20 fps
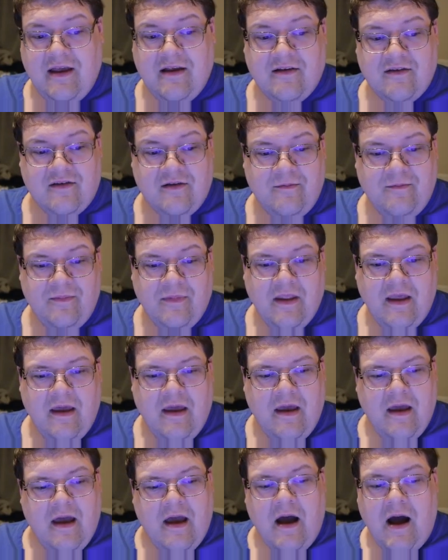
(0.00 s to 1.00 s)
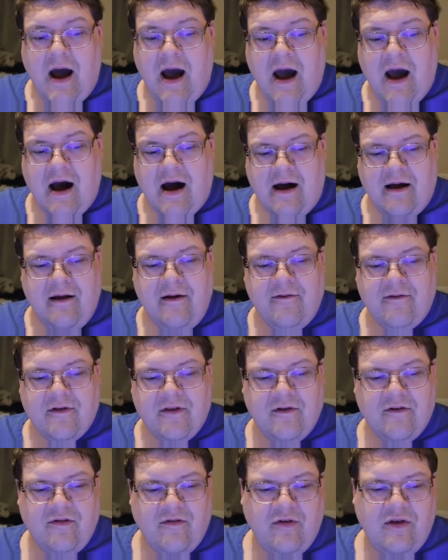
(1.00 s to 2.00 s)
is. For
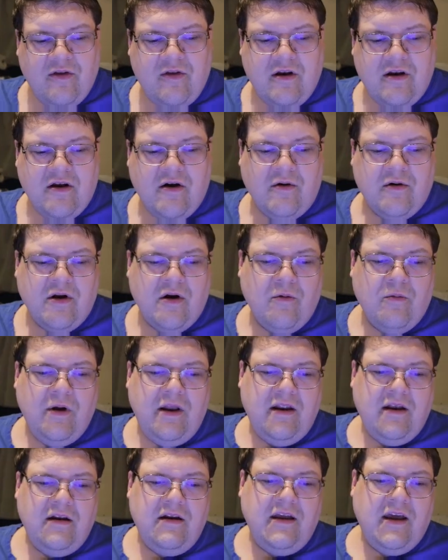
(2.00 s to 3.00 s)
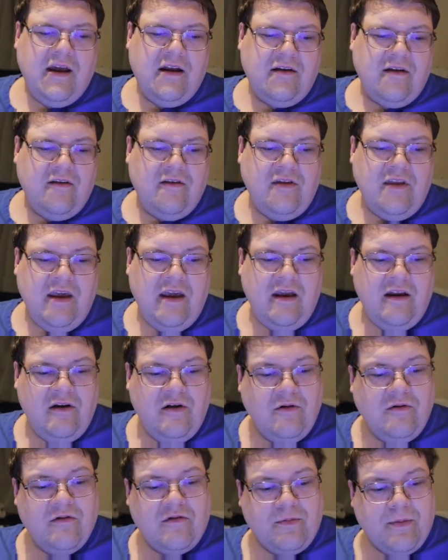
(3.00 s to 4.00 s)
those of you that don't know, we did get the
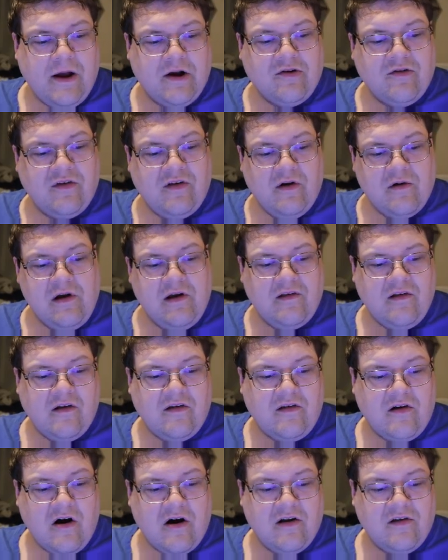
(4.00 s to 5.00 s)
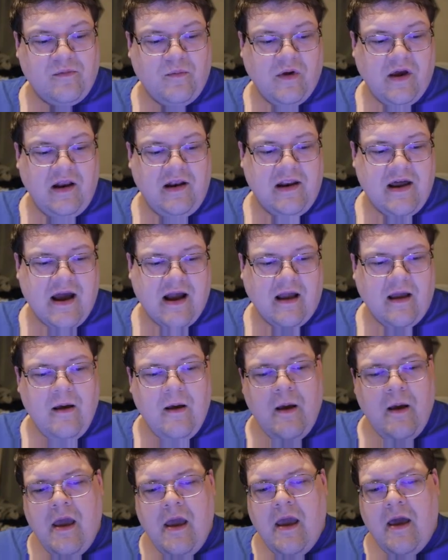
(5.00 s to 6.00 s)
new special series Stardust Blade deck.
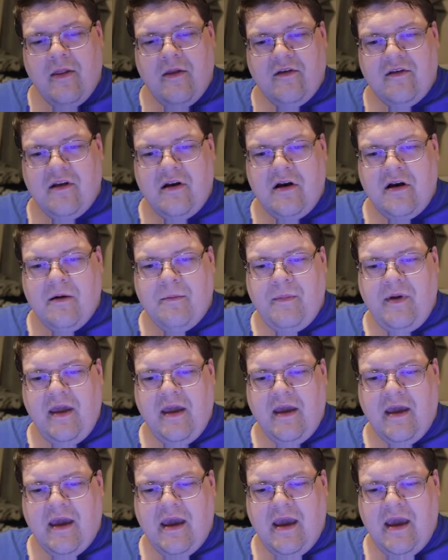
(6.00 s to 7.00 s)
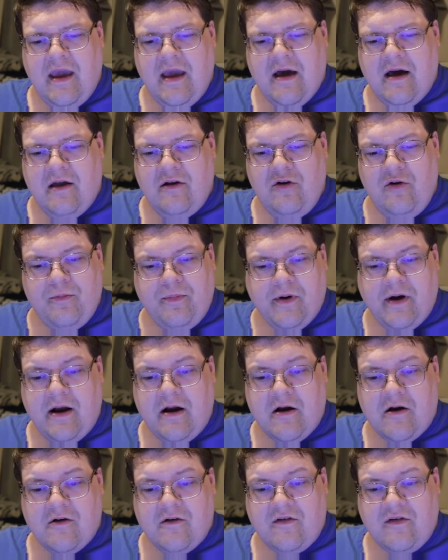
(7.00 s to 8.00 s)
And this ended up being a new
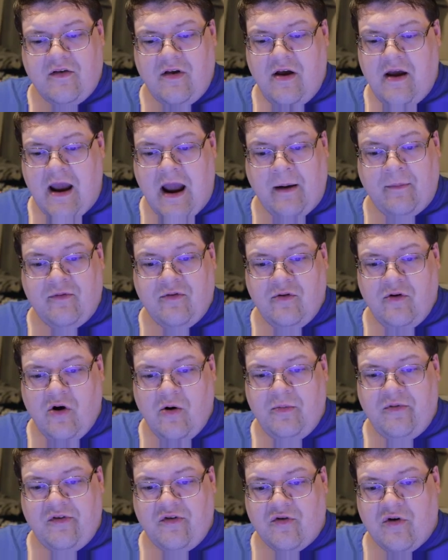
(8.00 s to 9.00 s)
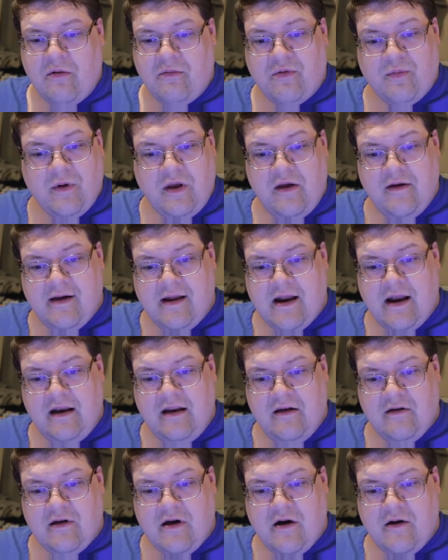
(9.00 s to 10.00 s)
player's absolute hopes and dreams. But you got
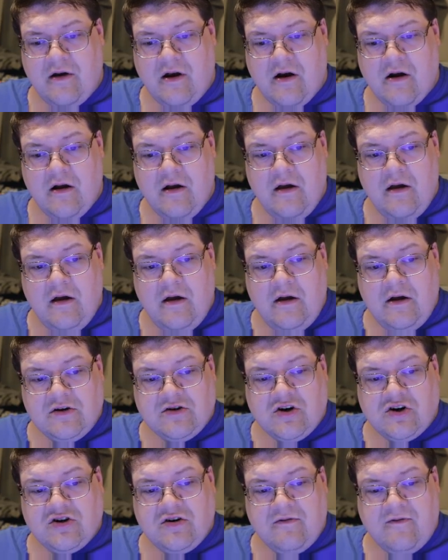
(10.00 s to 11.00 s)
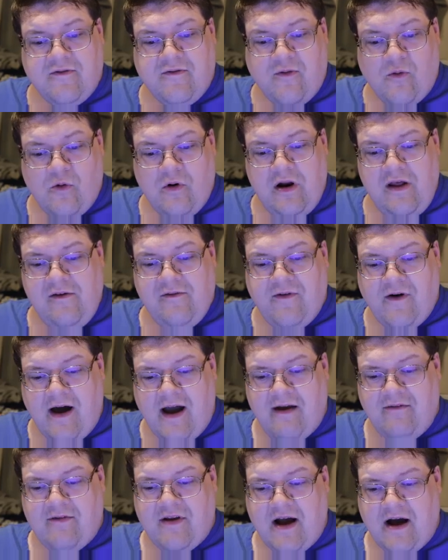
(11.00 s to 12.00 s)
Ideal out here charging
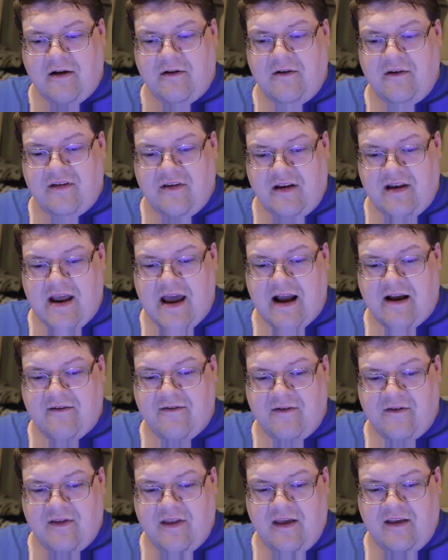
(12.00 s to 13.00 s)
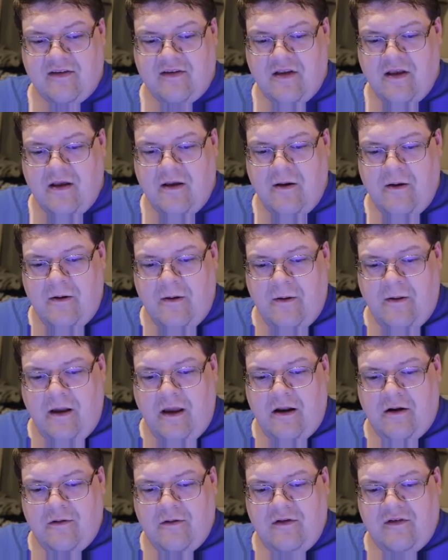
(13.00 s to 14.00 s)
$45 a deck for these.
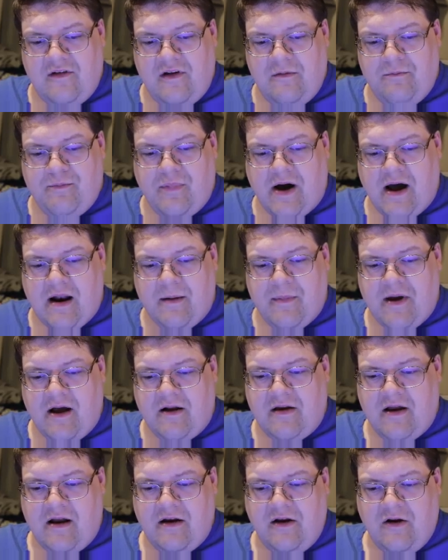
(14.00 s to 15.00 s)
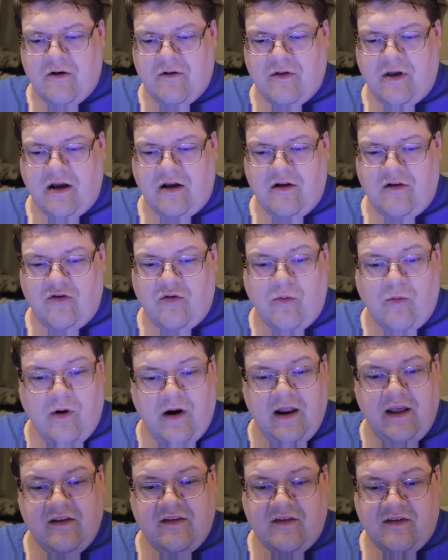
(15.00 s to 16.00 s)
You know, these did bottom out down here at like
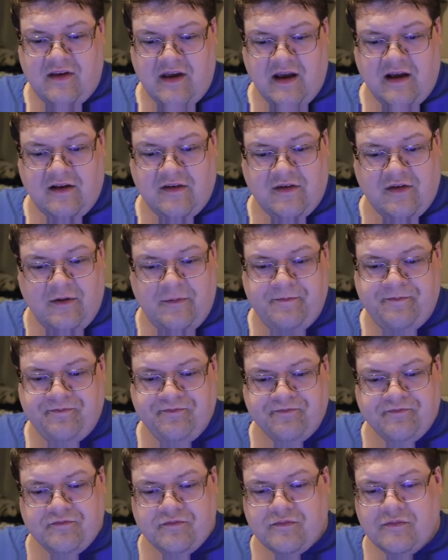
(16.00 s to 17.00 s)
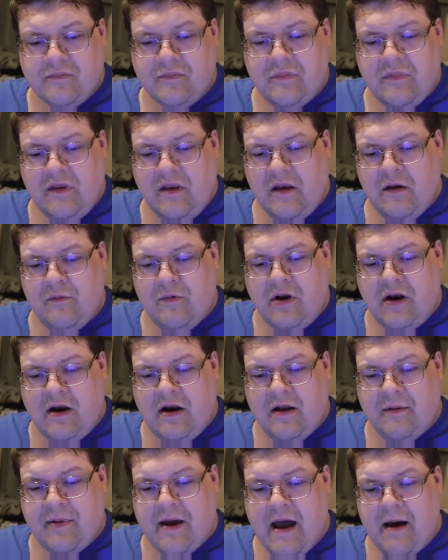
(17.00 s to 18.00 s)
26. What
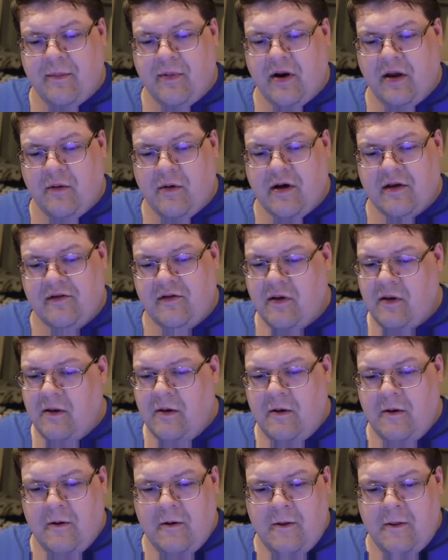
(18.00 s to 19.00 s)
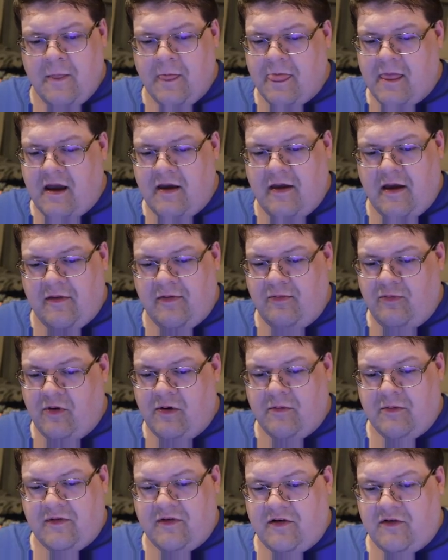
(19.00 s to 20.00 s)
ended up happening was
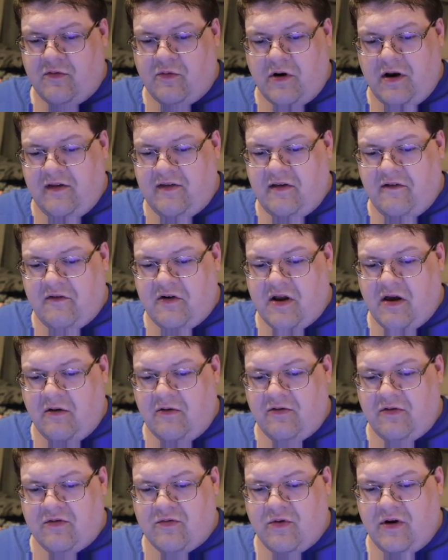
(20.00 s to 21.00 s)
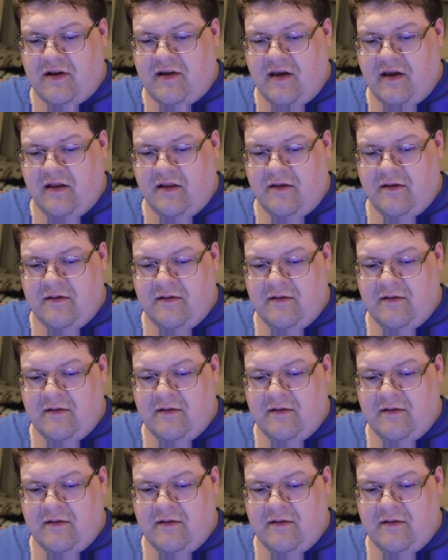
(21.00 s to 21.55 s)
what was it, $27 was retail,